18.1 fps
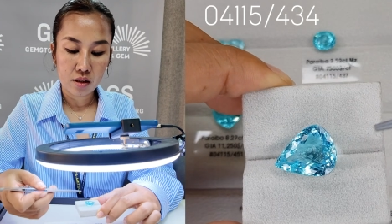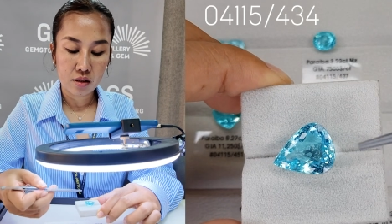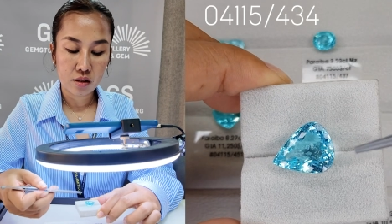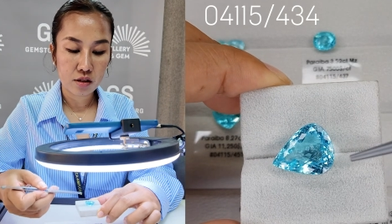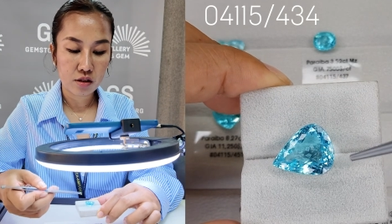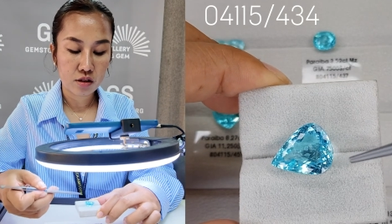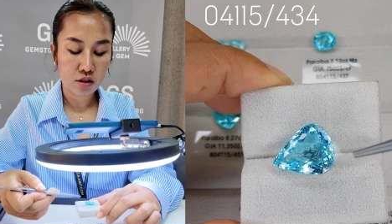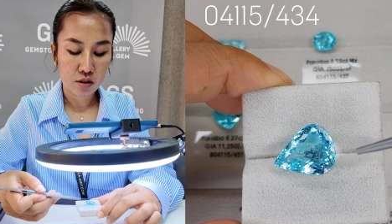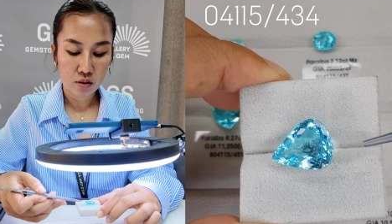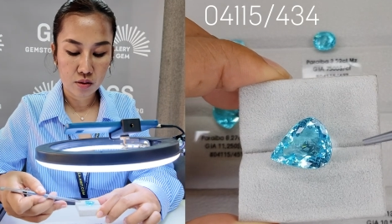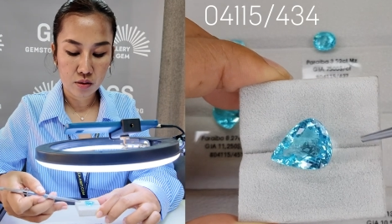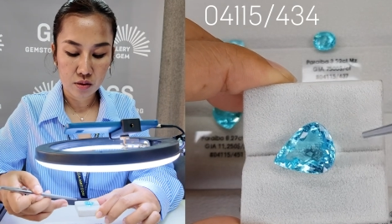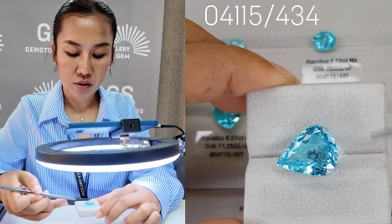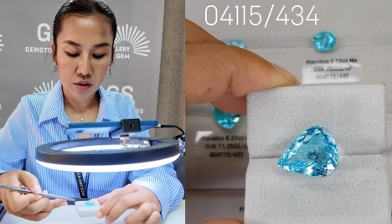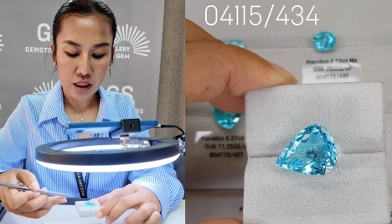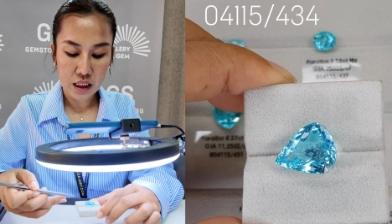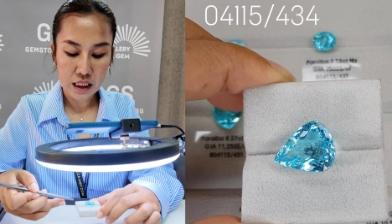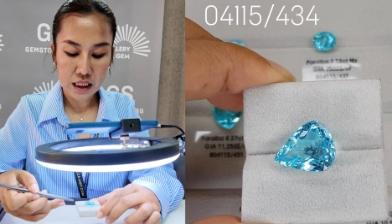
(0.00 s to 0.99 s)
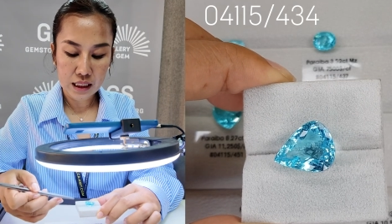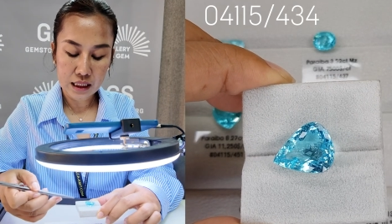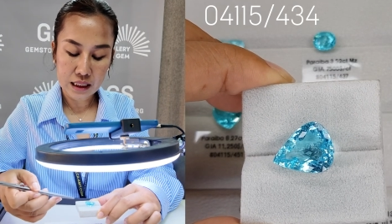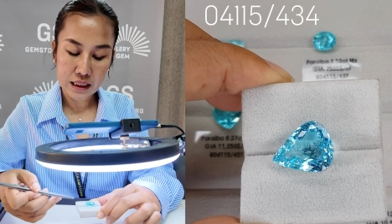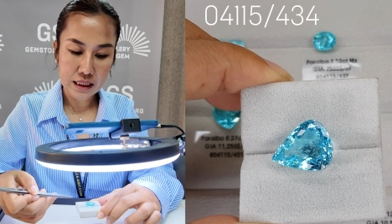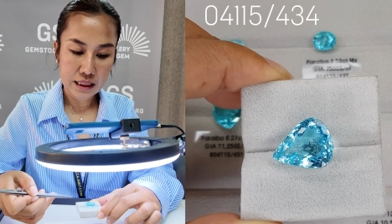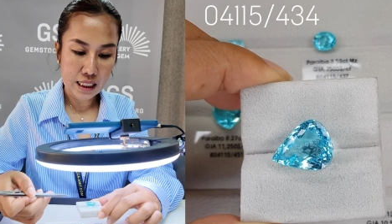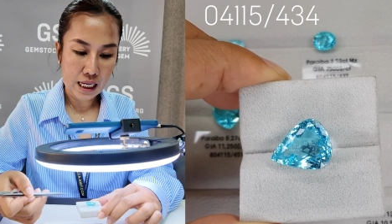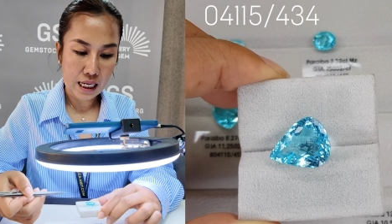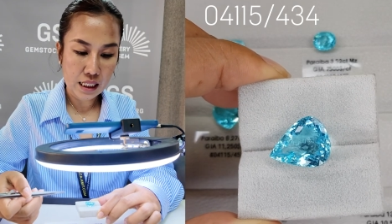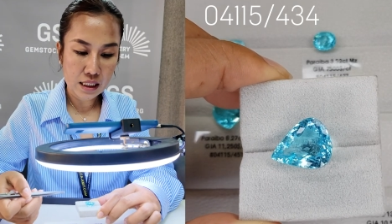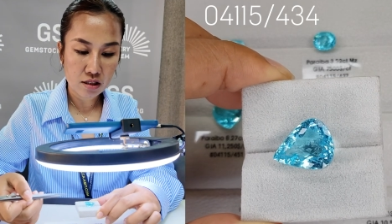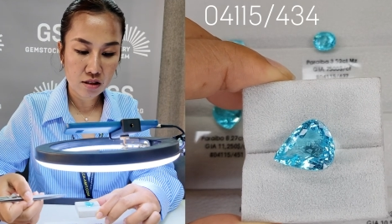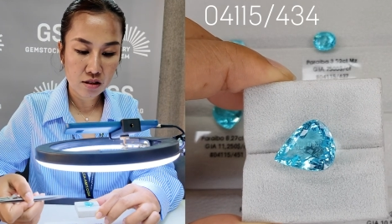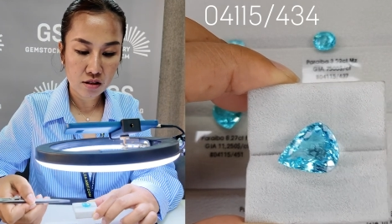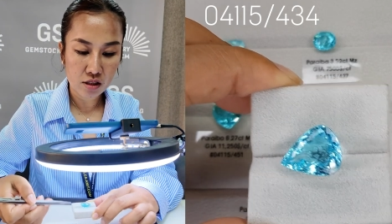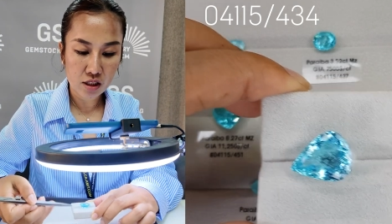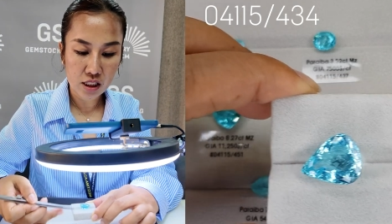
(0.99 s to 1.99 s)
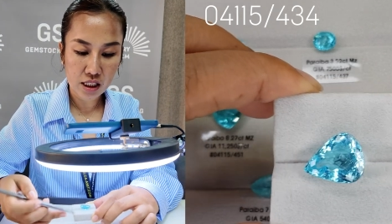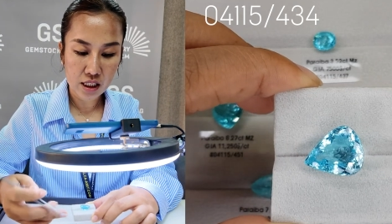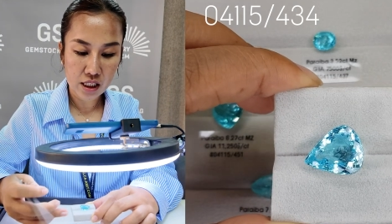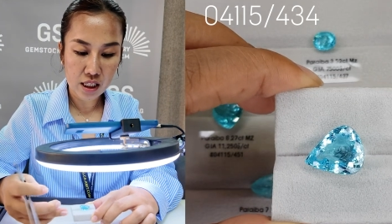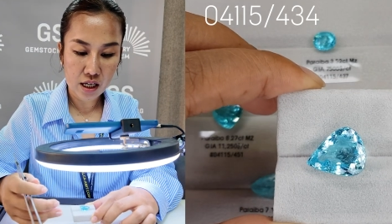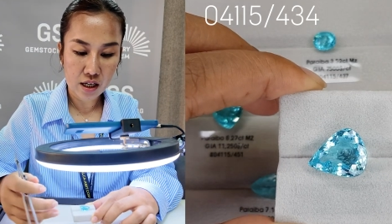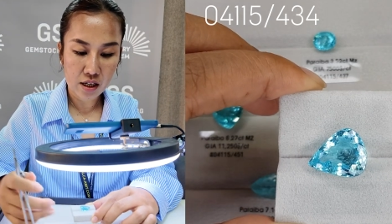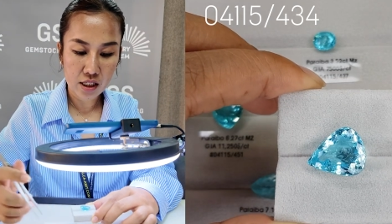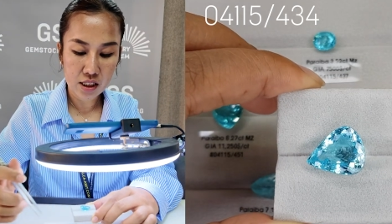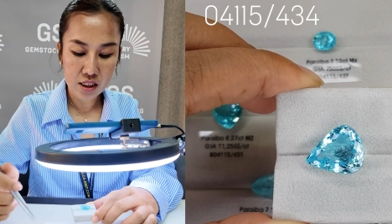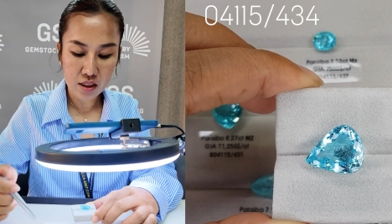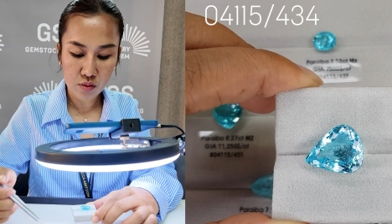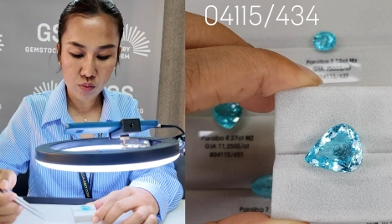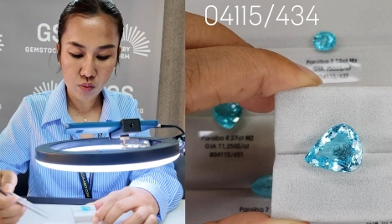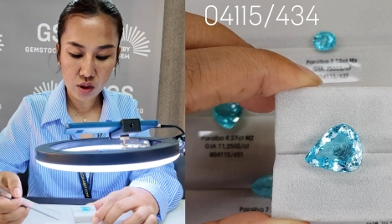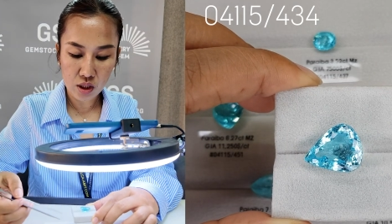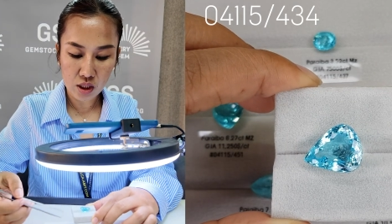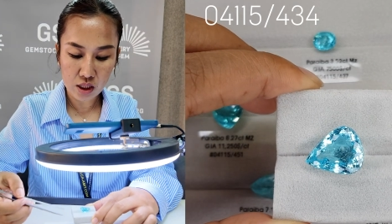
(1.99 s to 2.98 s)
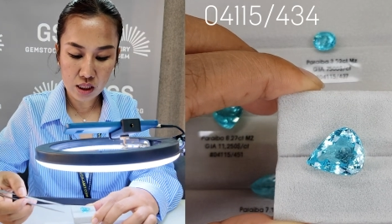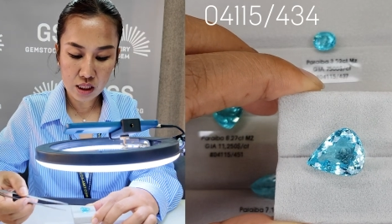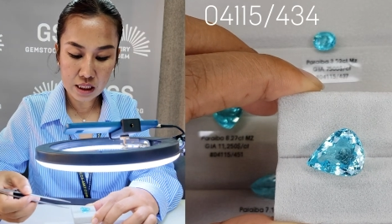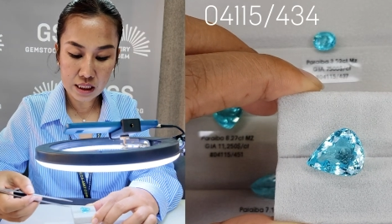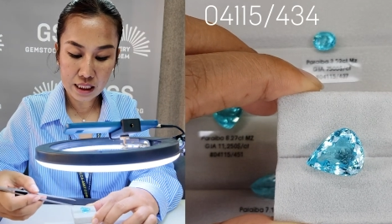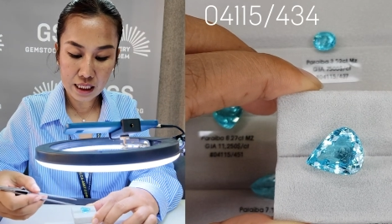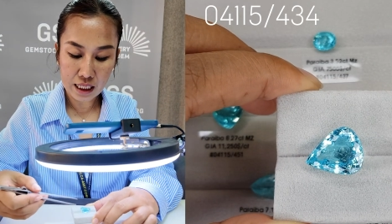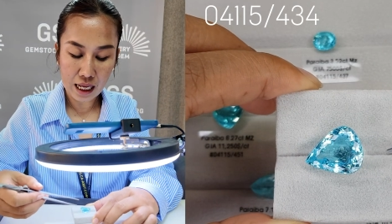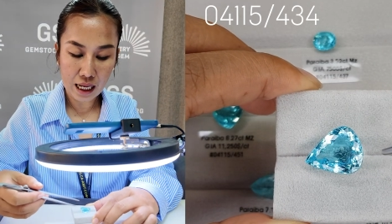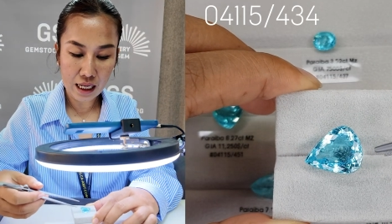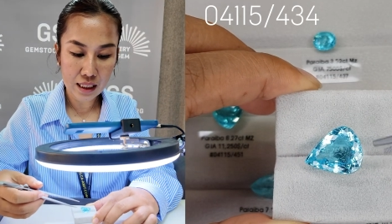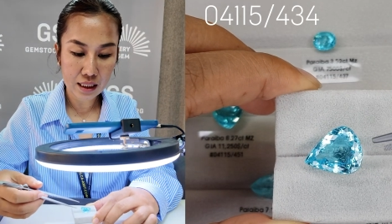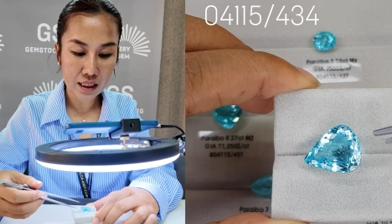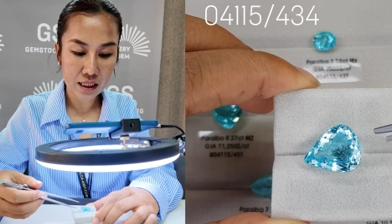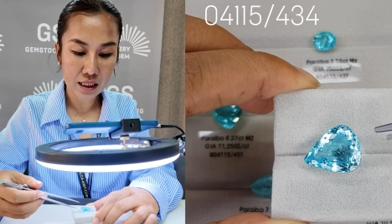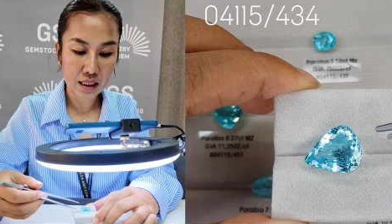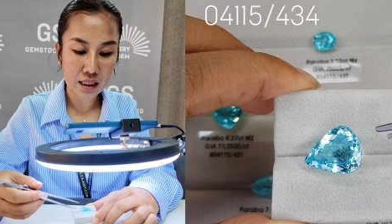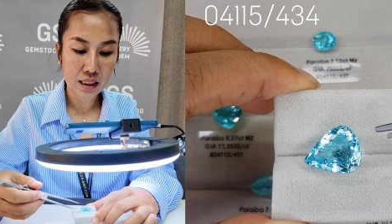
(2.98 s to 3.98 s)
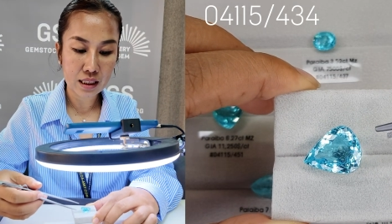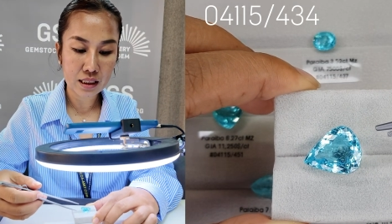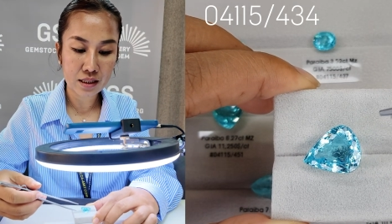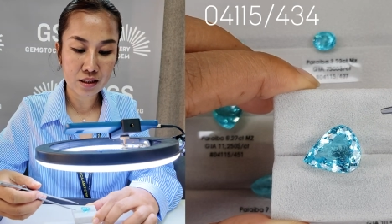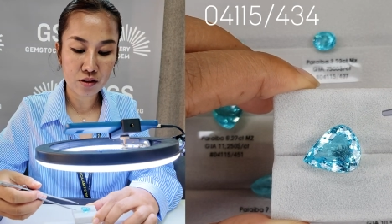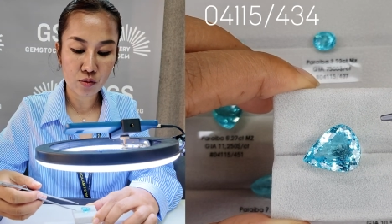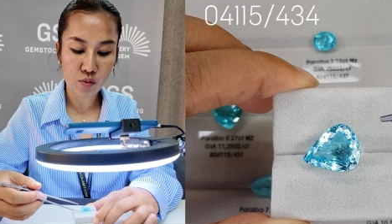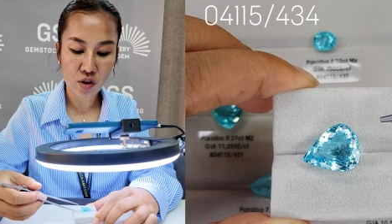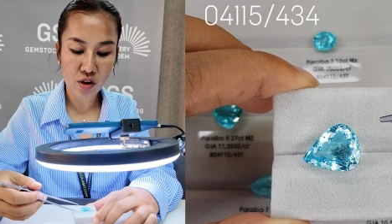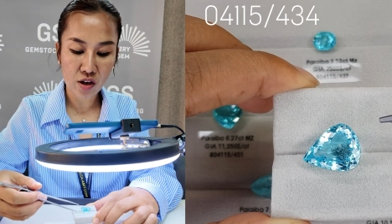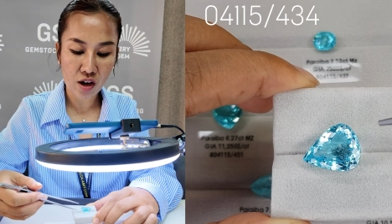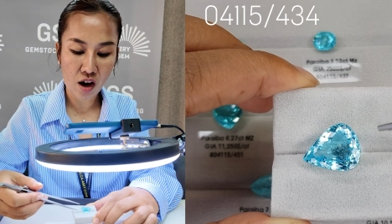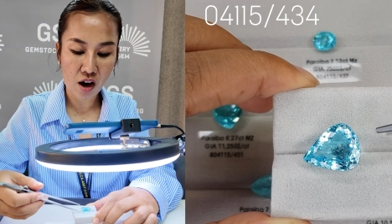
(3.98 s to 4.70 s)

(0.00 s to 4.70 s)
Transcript: The stone in this size, 13 carats, with this clarity is very